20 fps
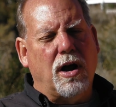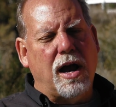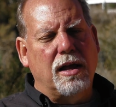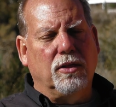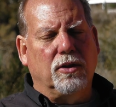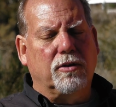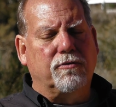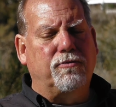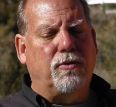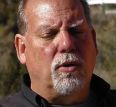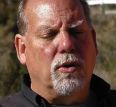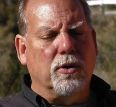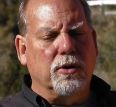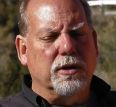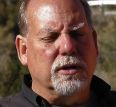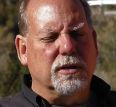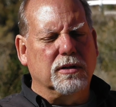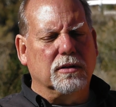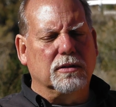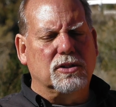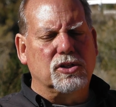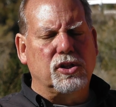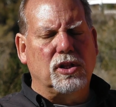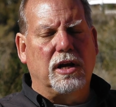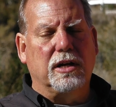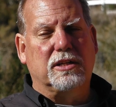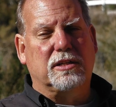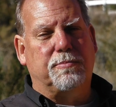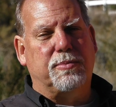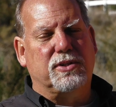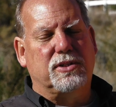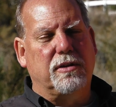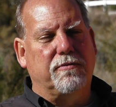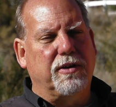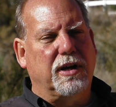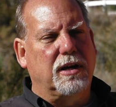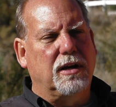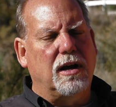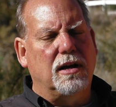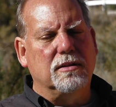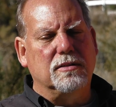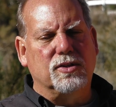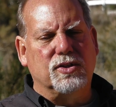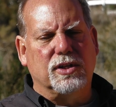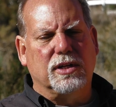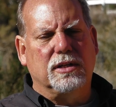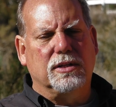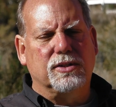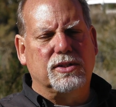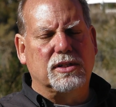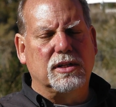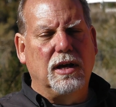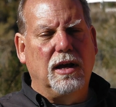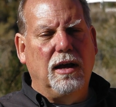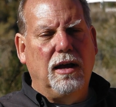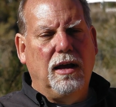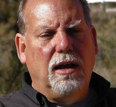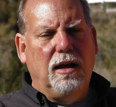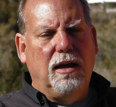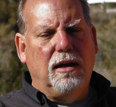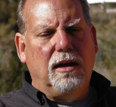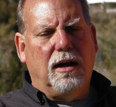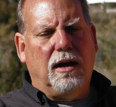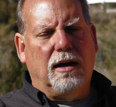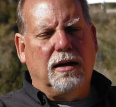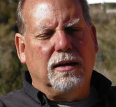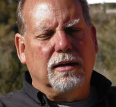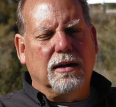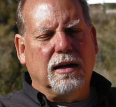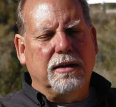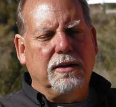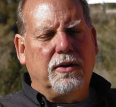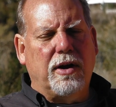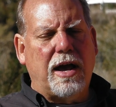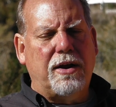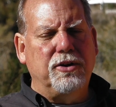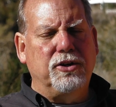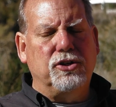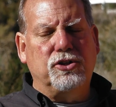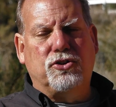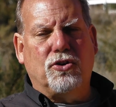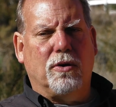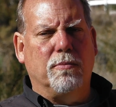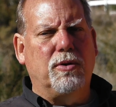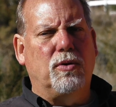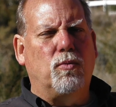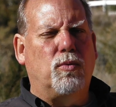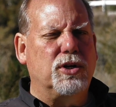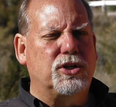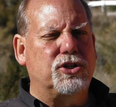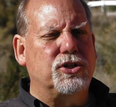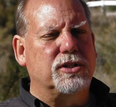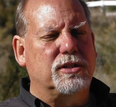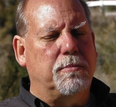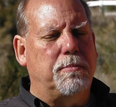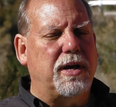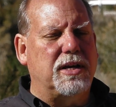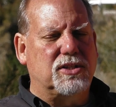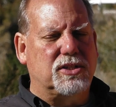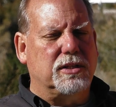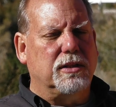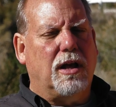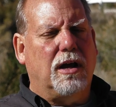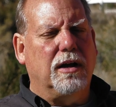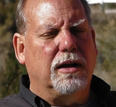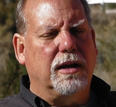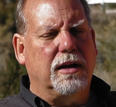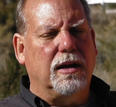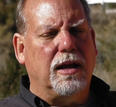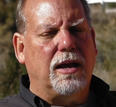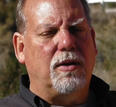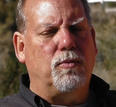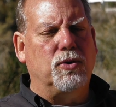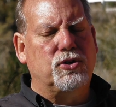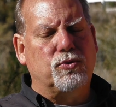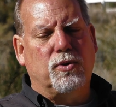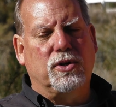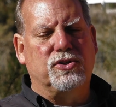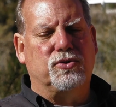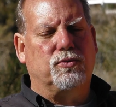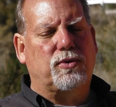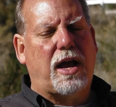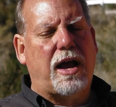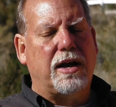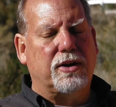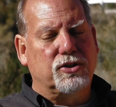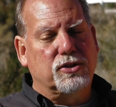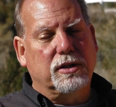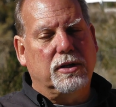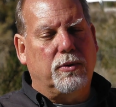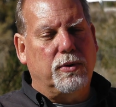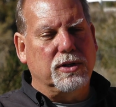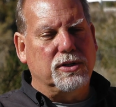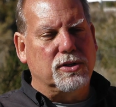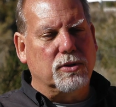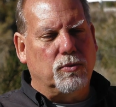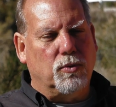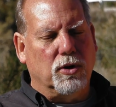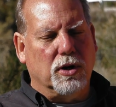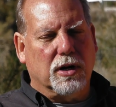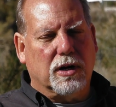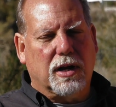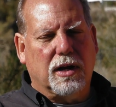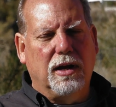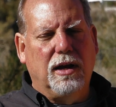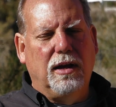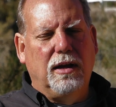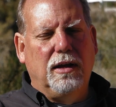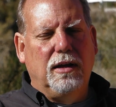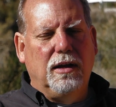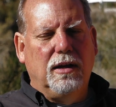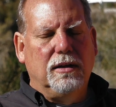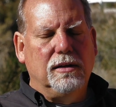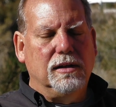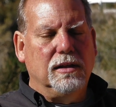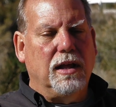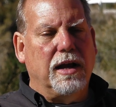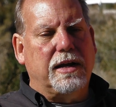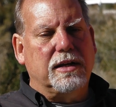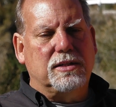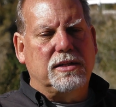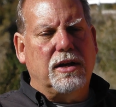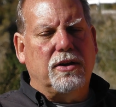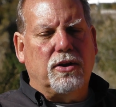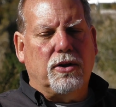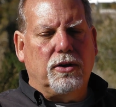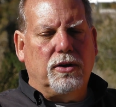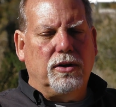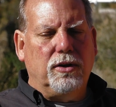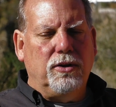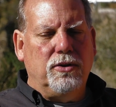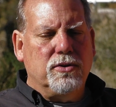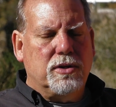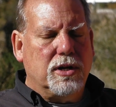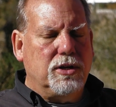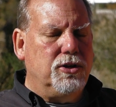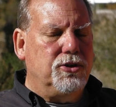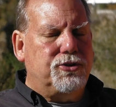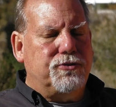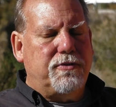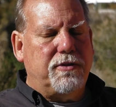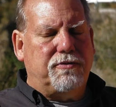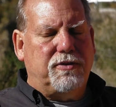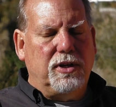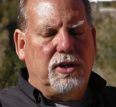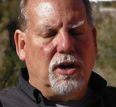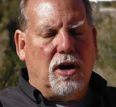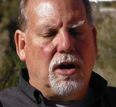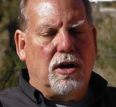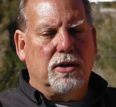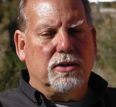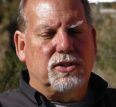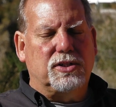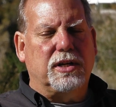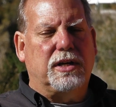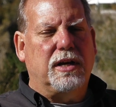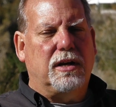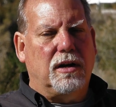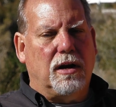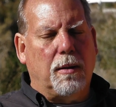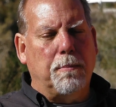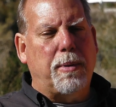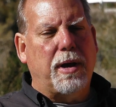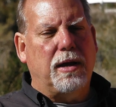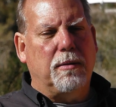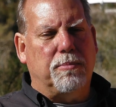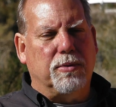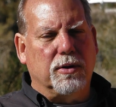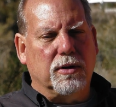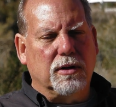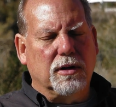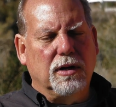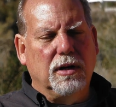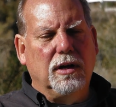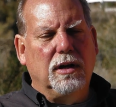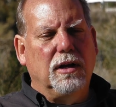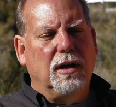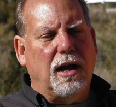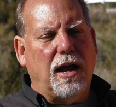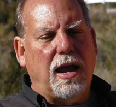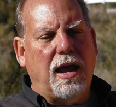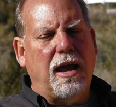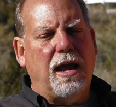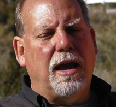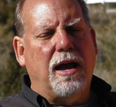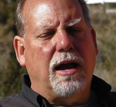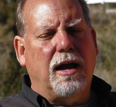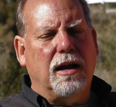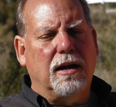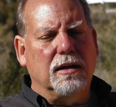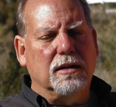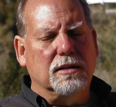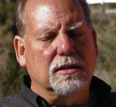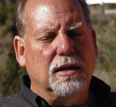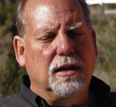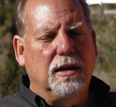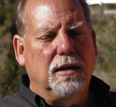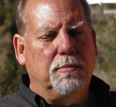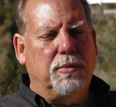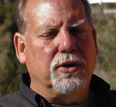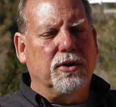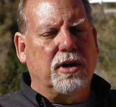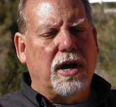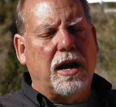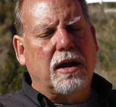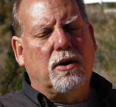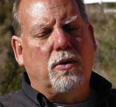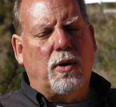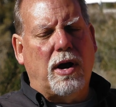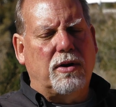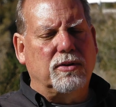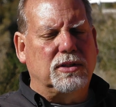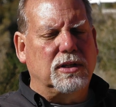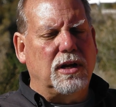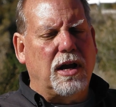I look for in slug-specific guns is, how do you determine which is the best slug and which one's actually going to work? And like I said, you can use 50 yards to get it on paper, but you got to go out to